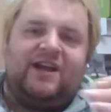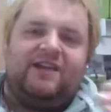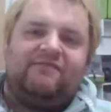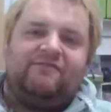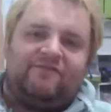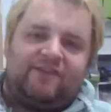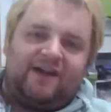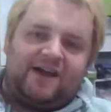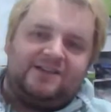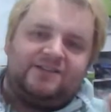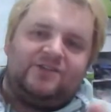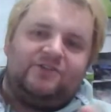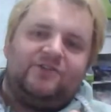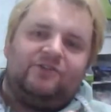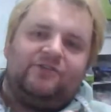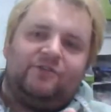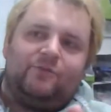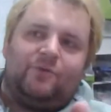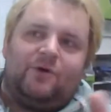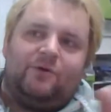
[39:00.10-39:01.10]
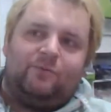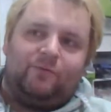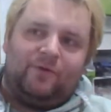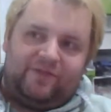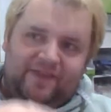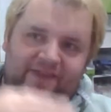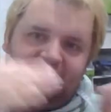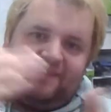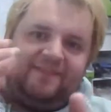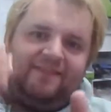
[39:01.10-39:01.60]
and find another one
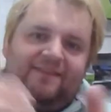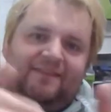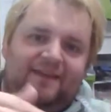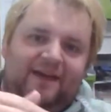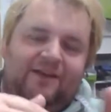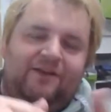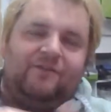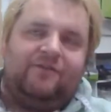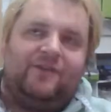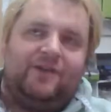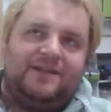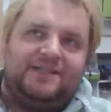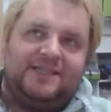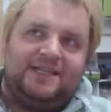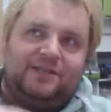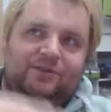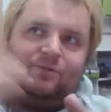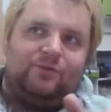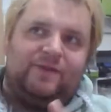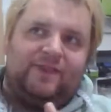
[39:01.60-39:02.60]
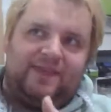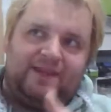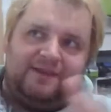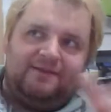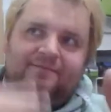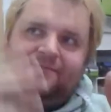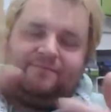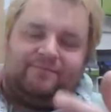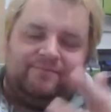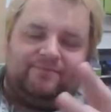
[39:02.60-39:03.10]
within another deal
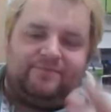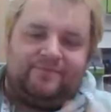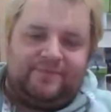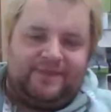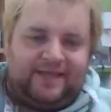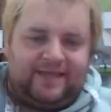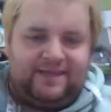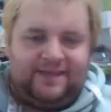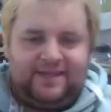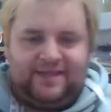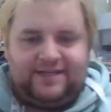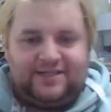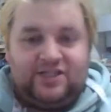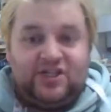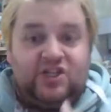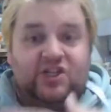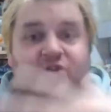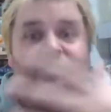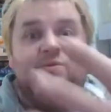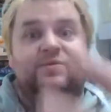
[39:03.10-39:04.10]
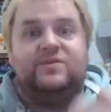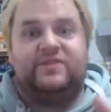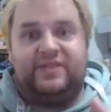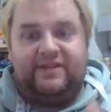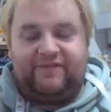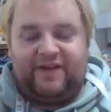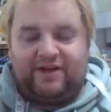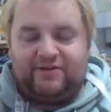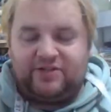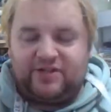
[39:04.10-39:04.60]
within that thing to use the
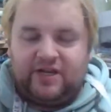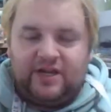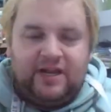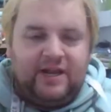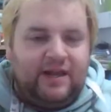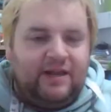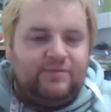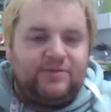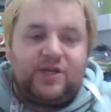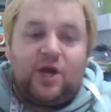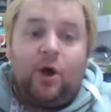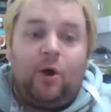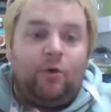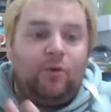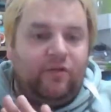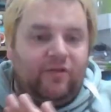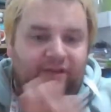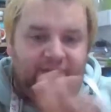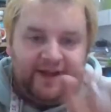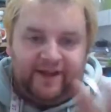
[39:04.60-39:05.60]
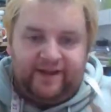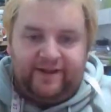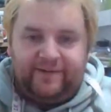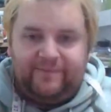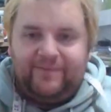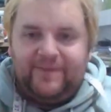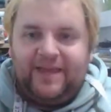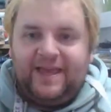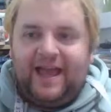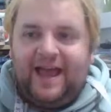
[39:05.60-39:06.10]
voucher. It's a whole thing.
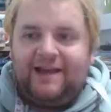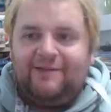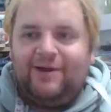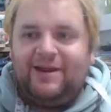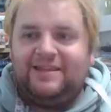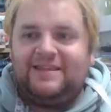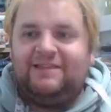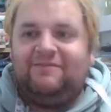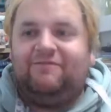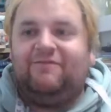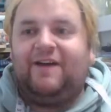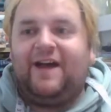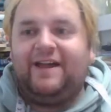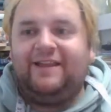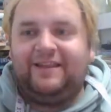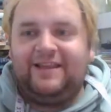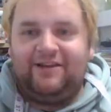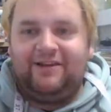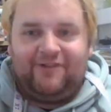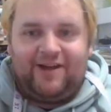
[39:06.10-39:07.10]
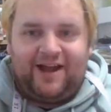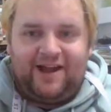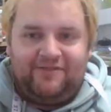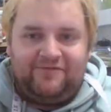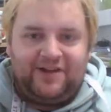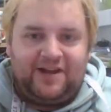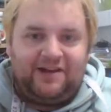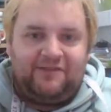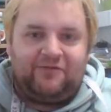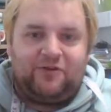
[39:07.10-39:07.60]
Anyway, they finally arrived,
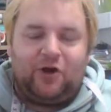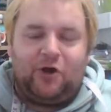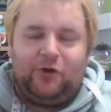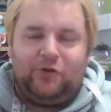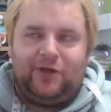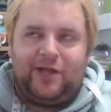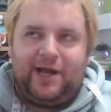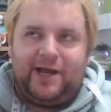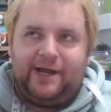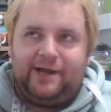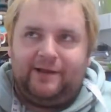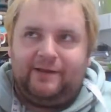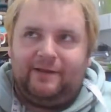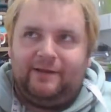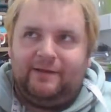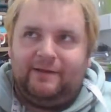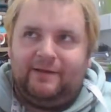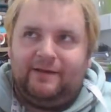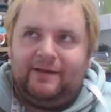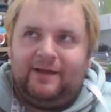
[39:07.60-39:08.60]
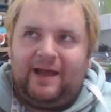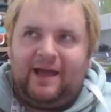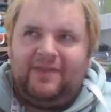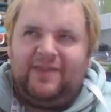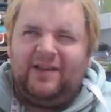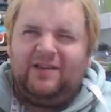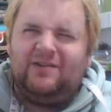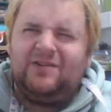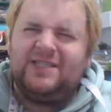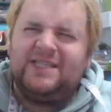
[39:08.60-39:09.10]
and I've gotten like, I
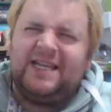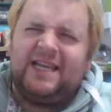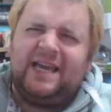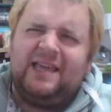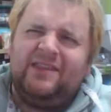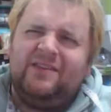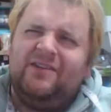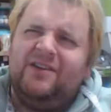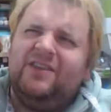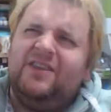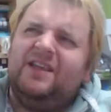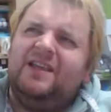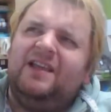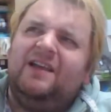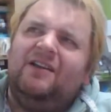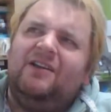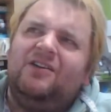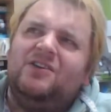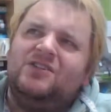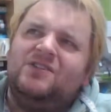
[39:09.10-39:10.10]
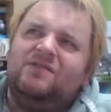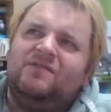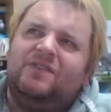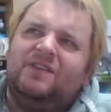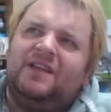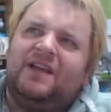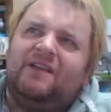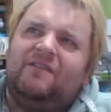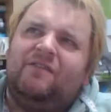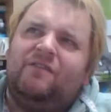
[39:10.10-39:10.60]
think altogether, I think I got something
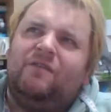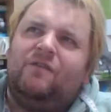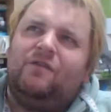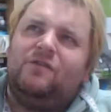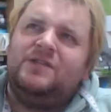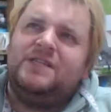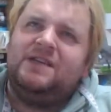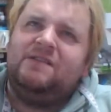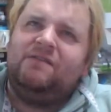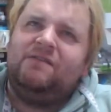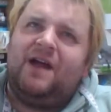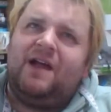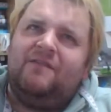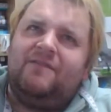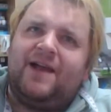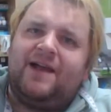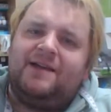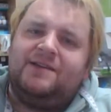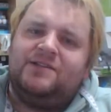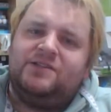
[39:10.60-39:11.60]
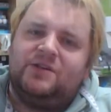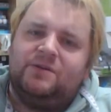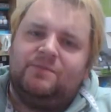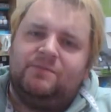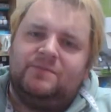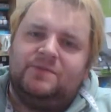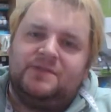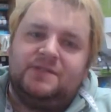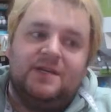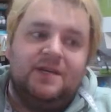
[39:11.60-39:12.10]
like 45
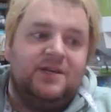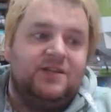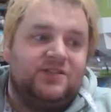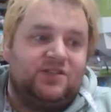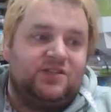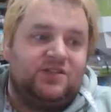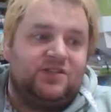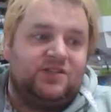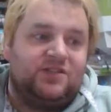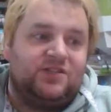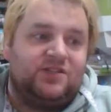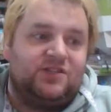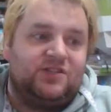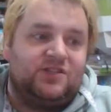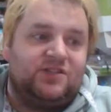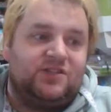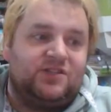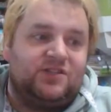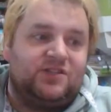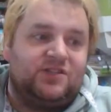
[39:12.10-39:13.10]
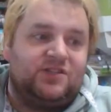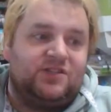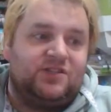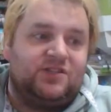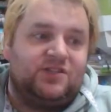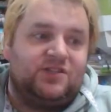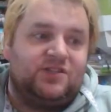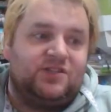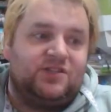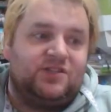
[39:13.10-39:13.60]
items. So I need to get them
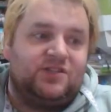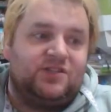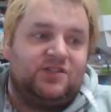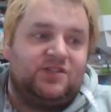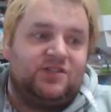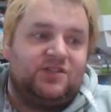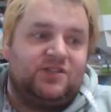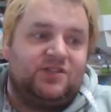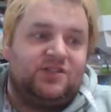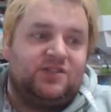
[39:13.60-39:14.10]
listed now.